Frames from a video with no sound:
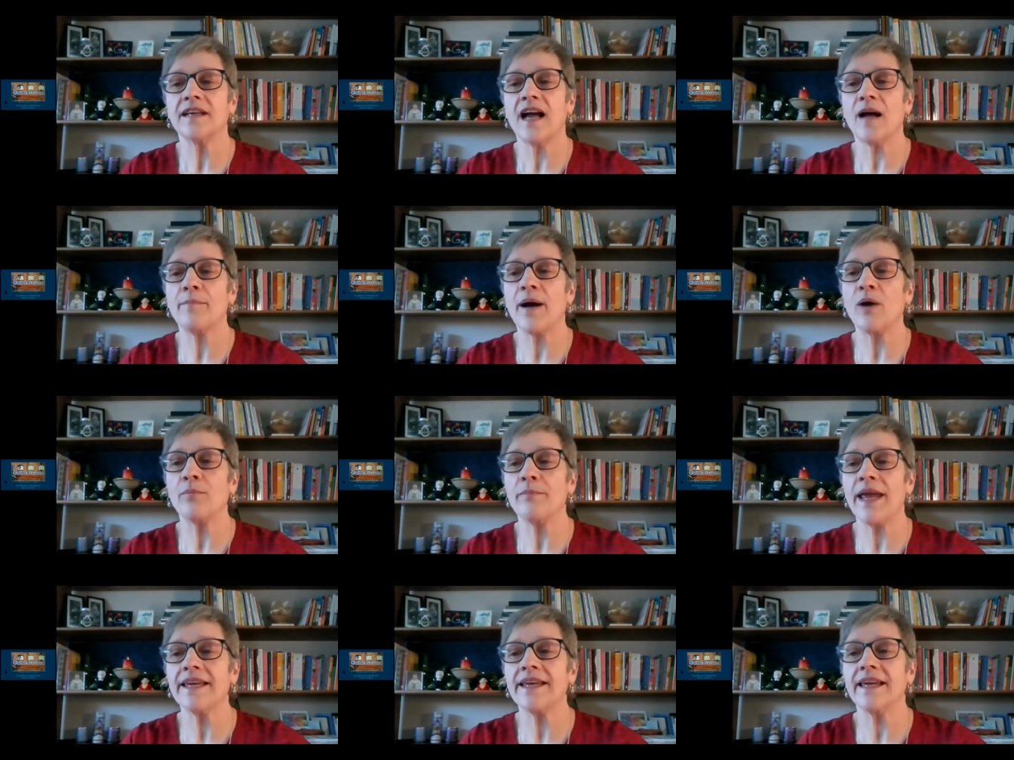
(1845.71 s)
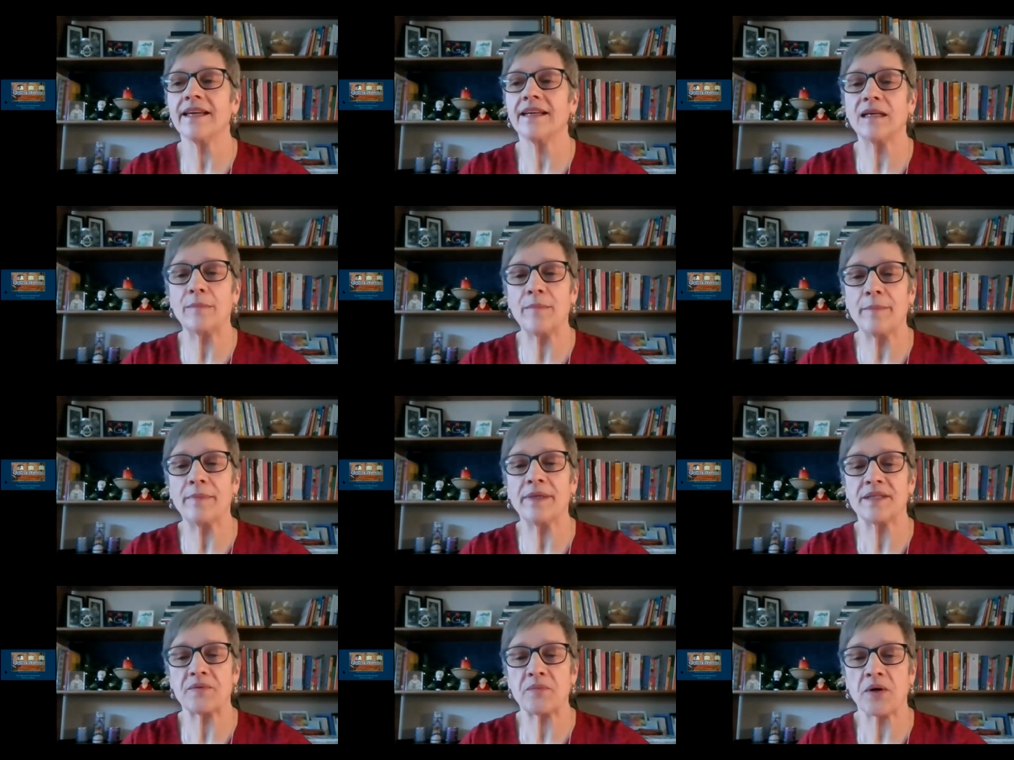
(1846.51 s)
about making
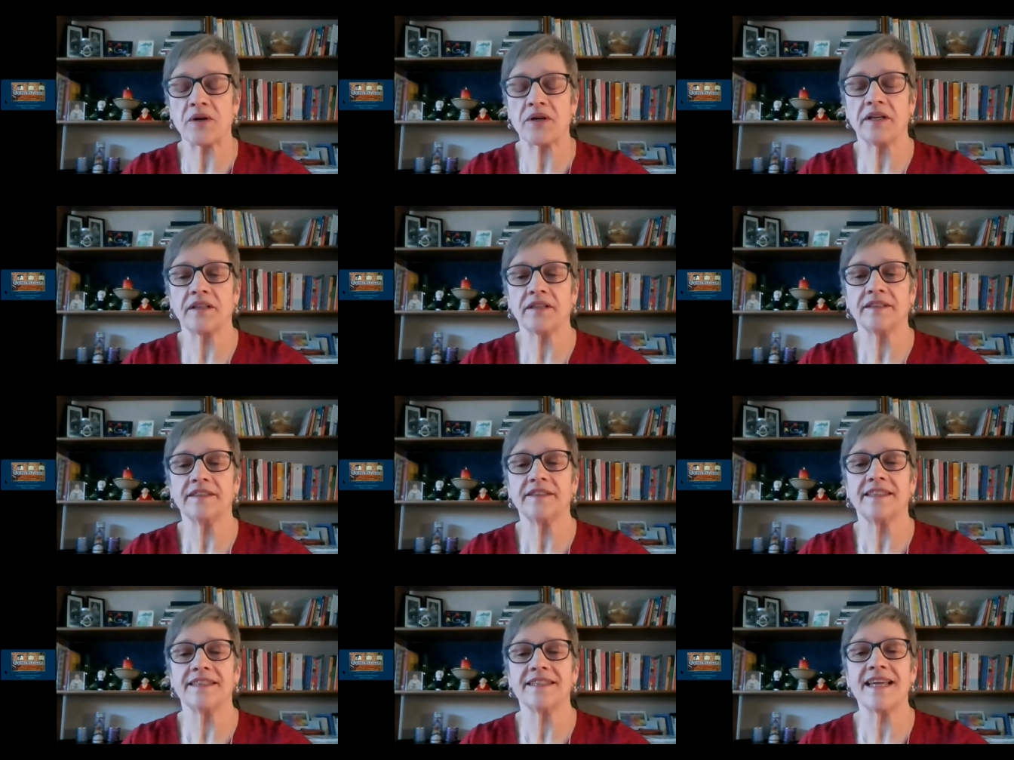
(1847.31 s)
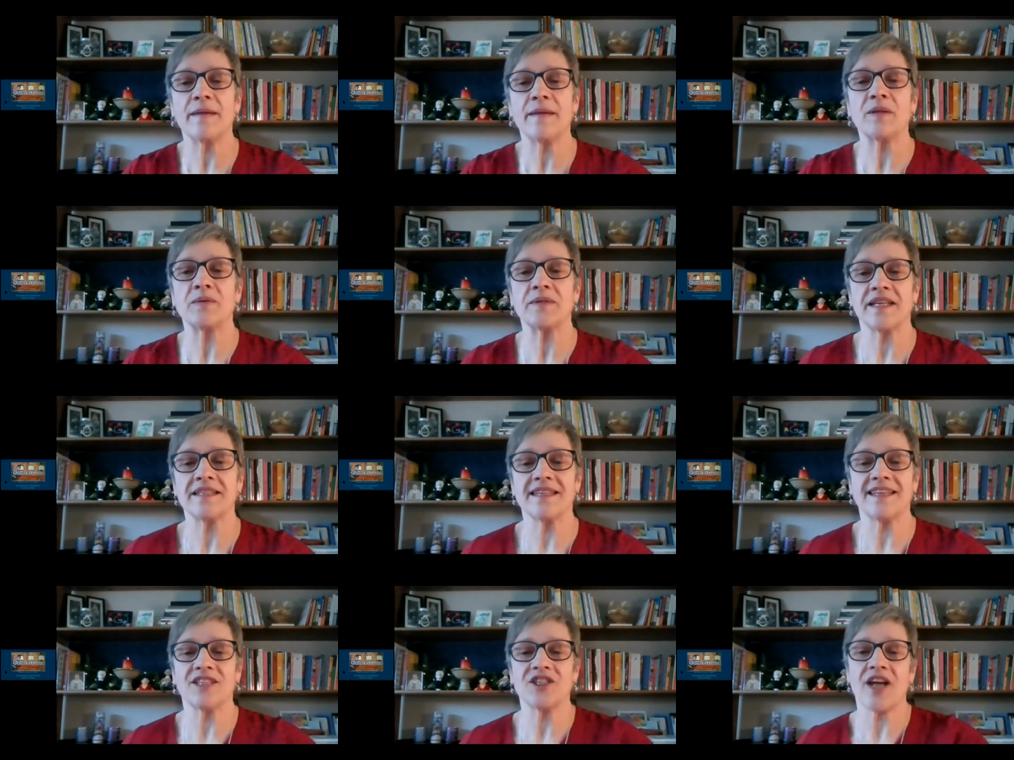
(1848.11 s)
commitments work? You can type those
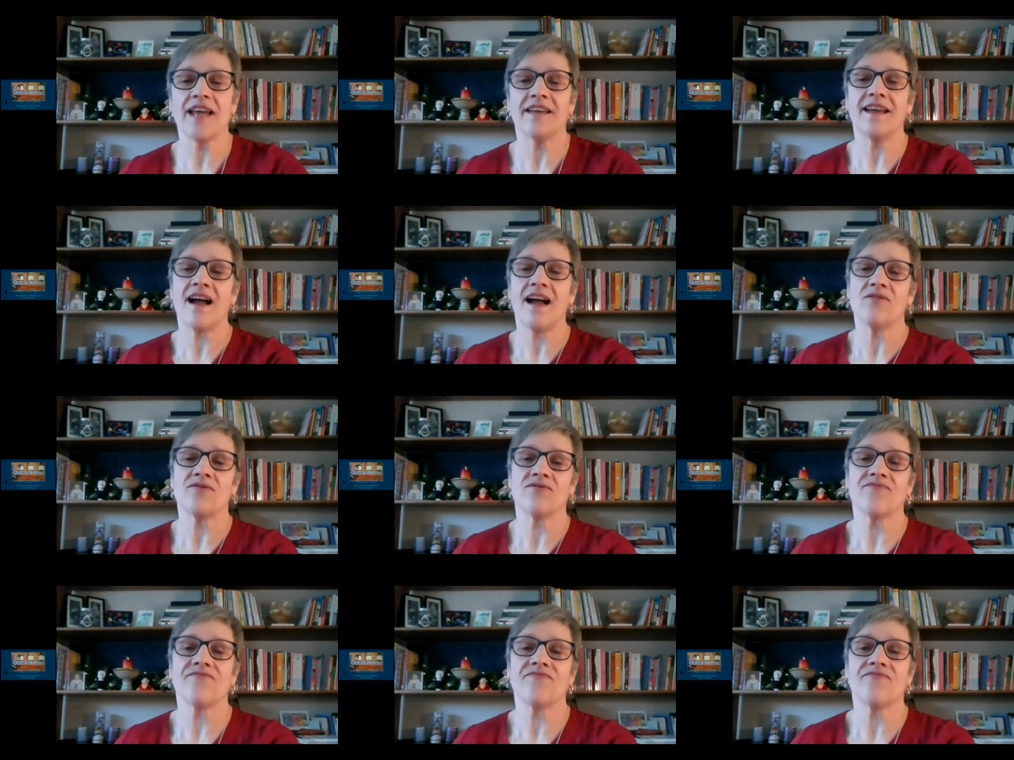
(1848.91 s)
into the chat now.